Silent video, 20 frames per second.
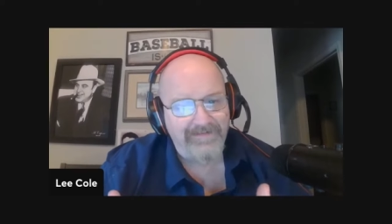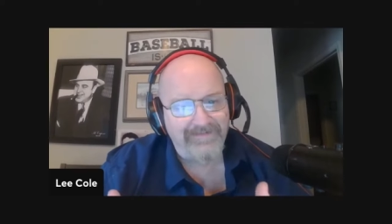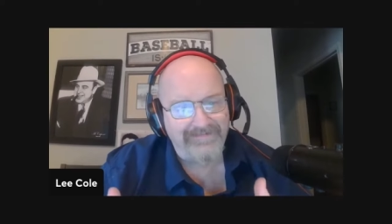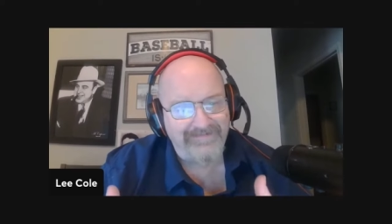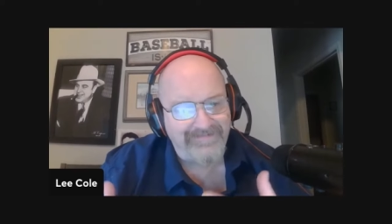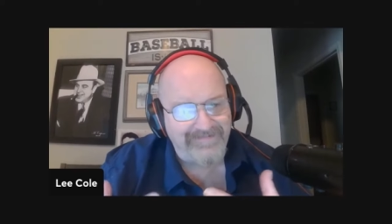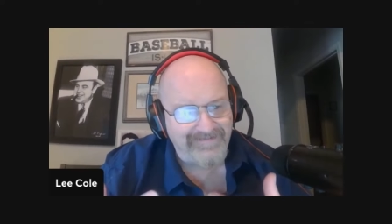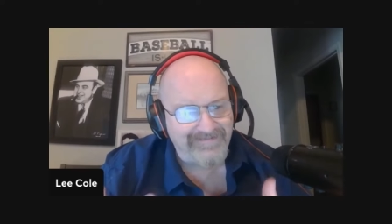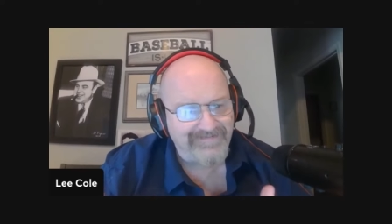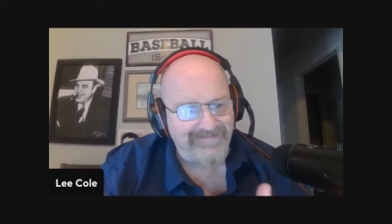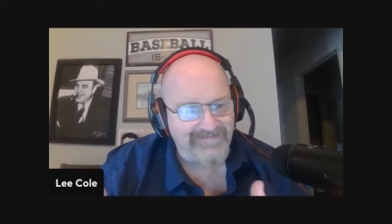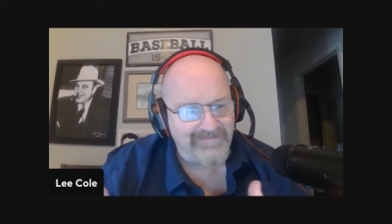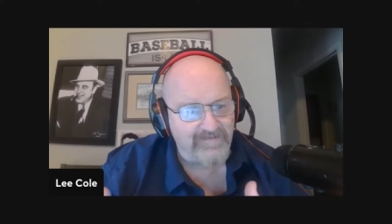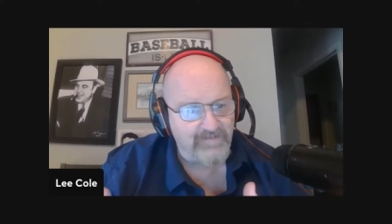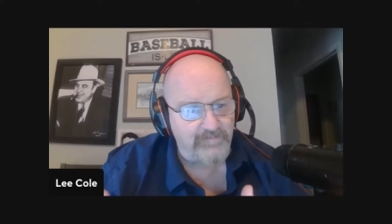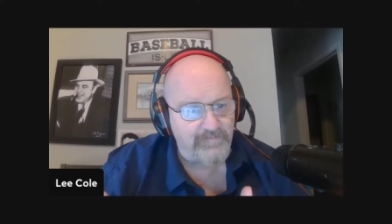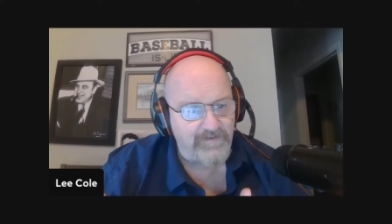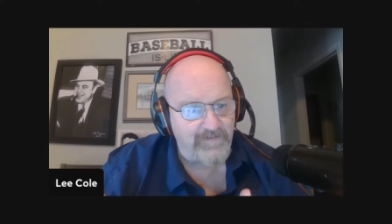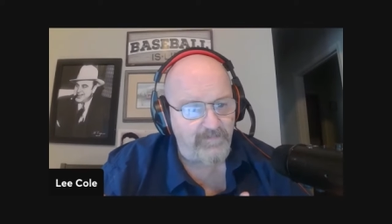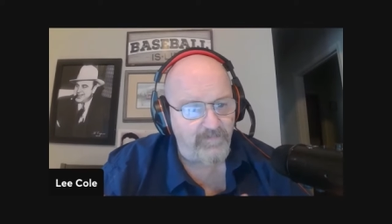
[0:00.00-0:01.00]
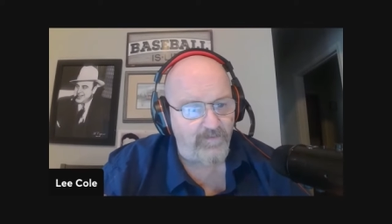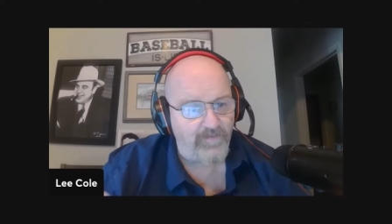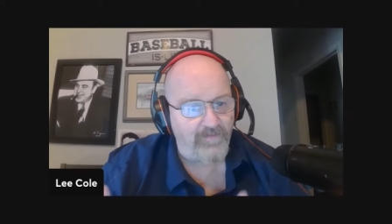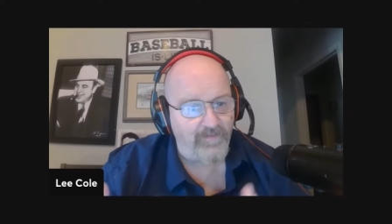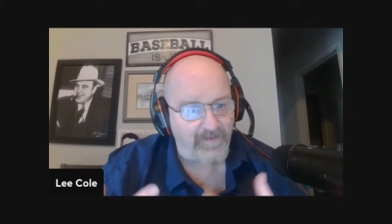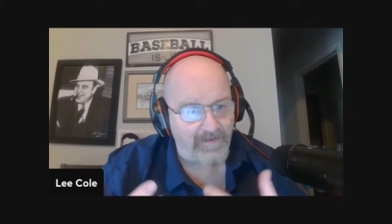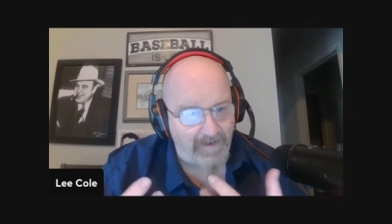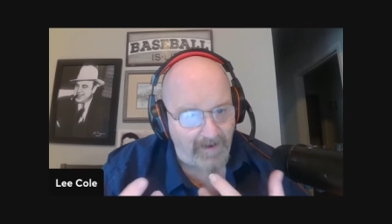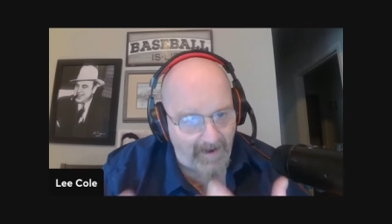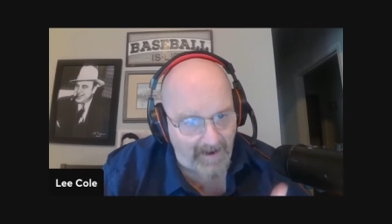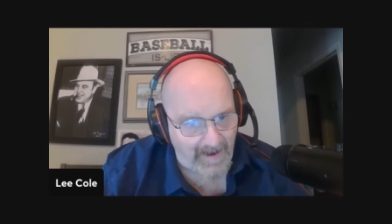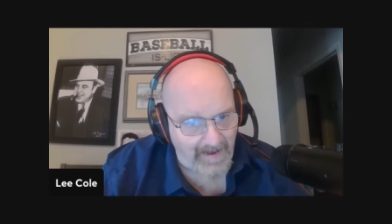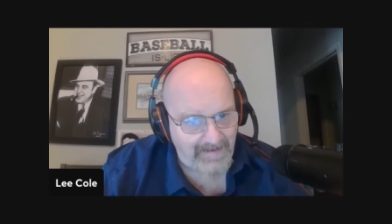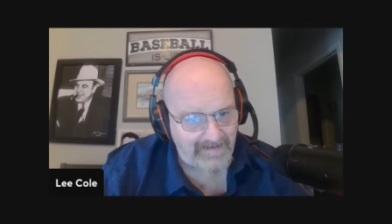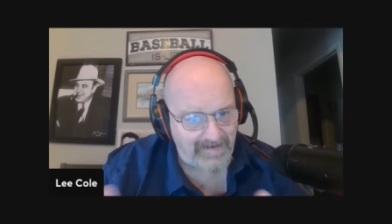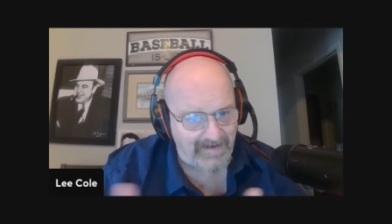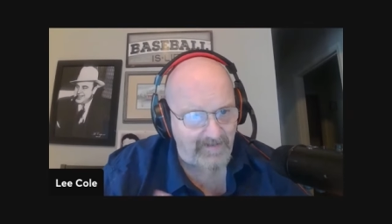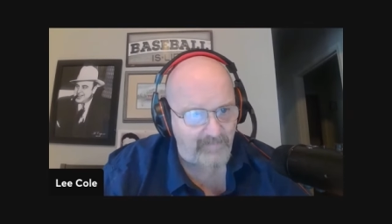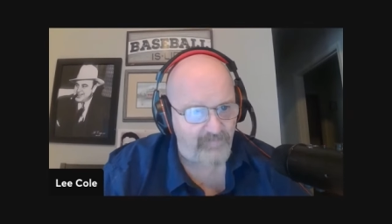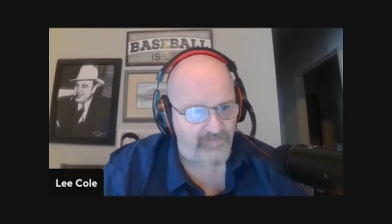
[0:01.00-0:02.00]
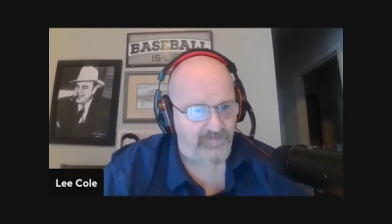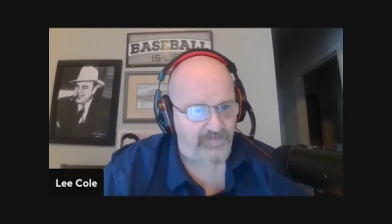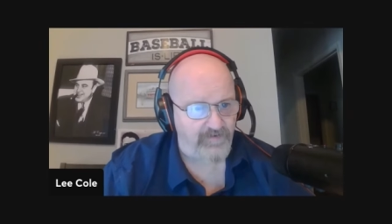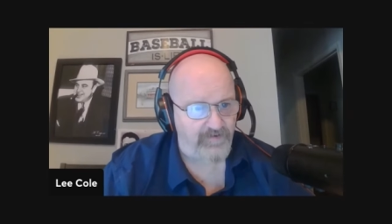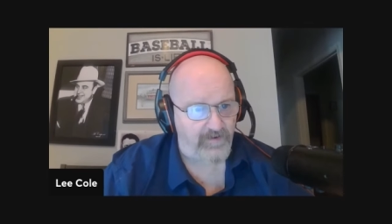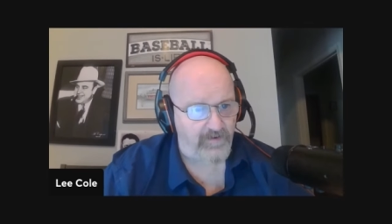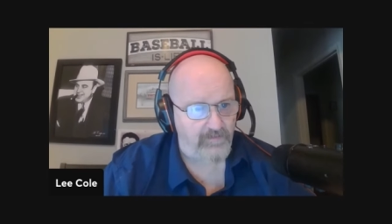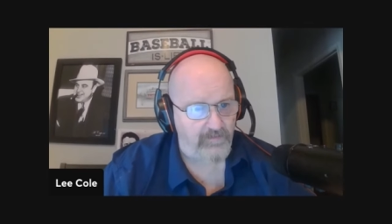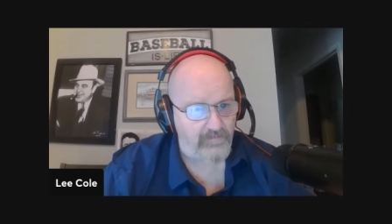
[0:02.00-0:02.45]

This is the people that I came to know.